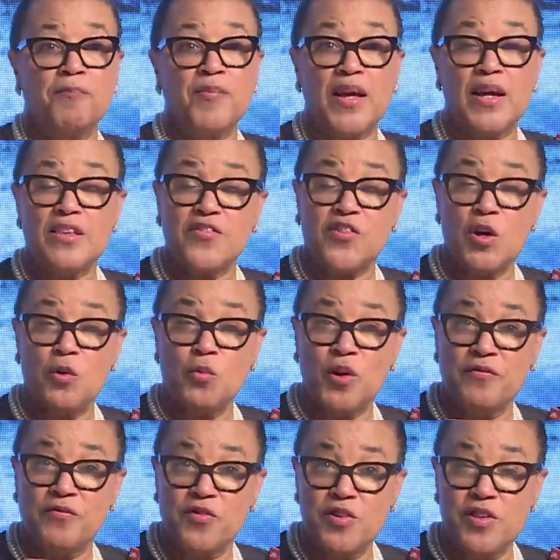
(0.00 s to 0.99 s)
So
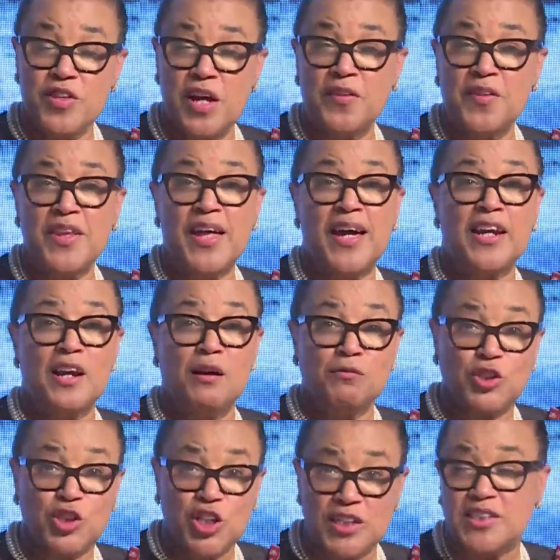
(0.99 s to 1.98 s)
we've done that,
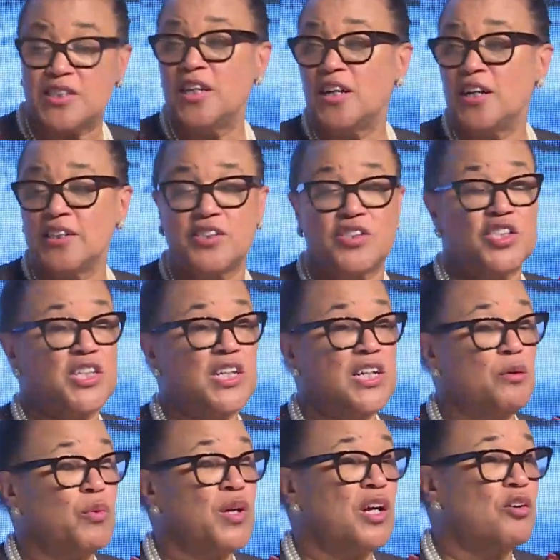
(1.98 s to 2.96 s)
and just last
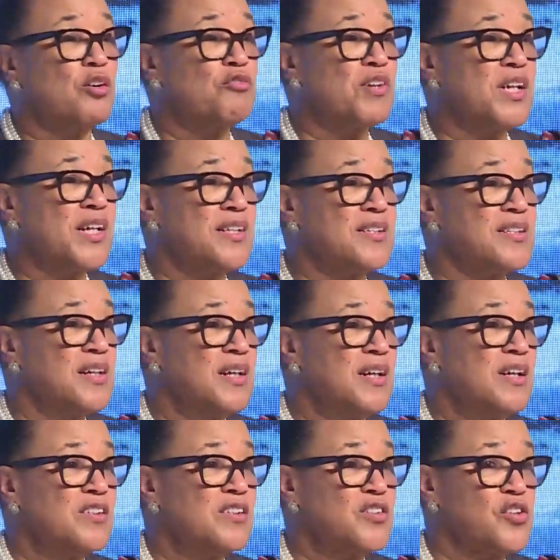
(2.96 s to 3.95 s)
year we agreed
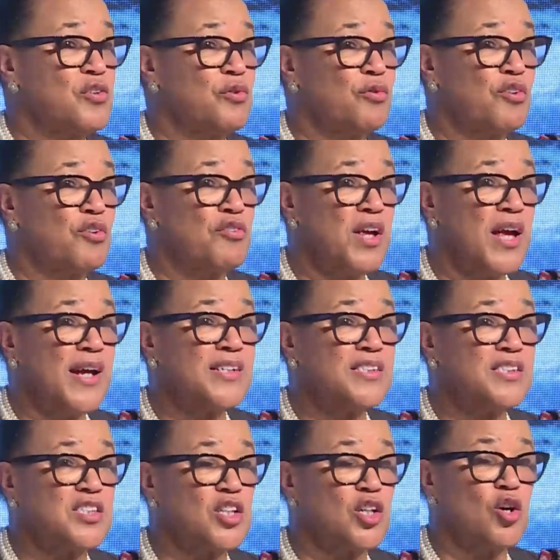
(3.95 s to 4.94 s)
to
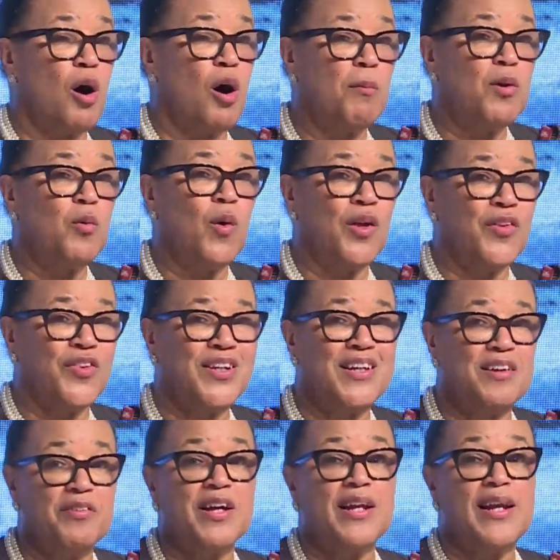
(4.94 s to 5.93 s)
create the Commonwealth
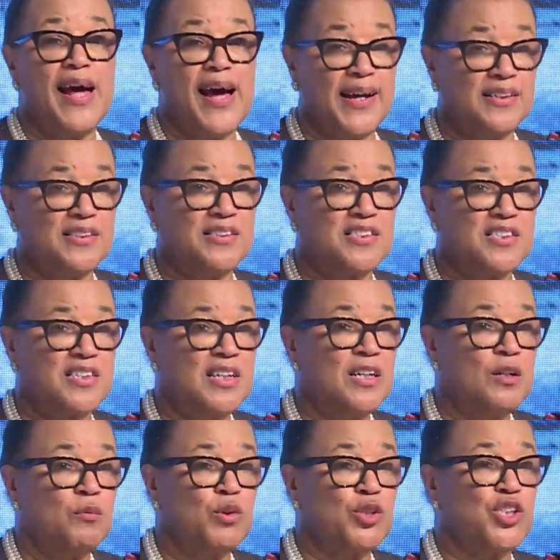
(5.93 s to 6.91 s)
Living Lands,
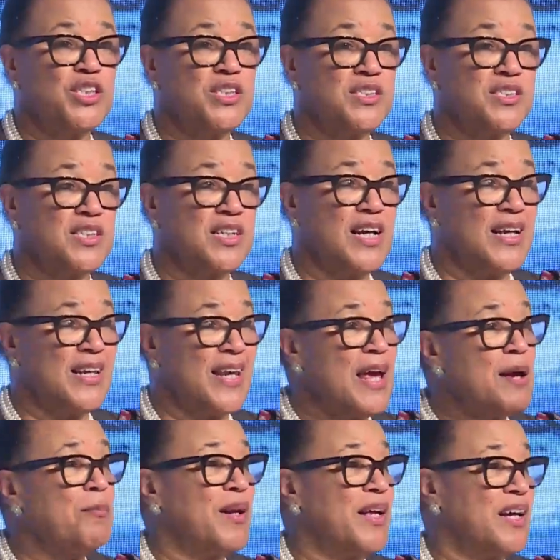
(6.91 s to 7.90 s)
which is
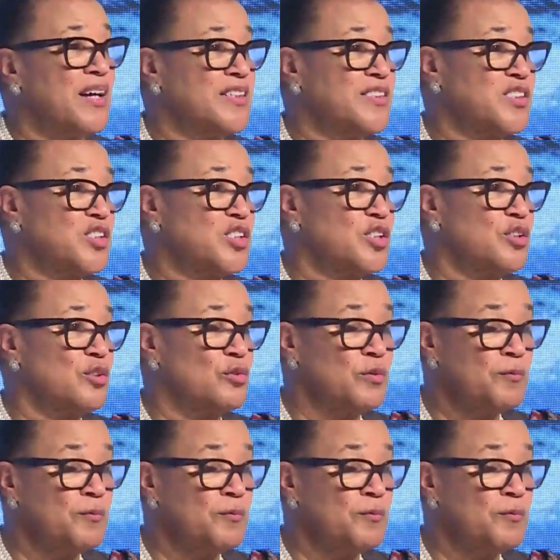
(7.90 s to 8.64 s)
enabling us to,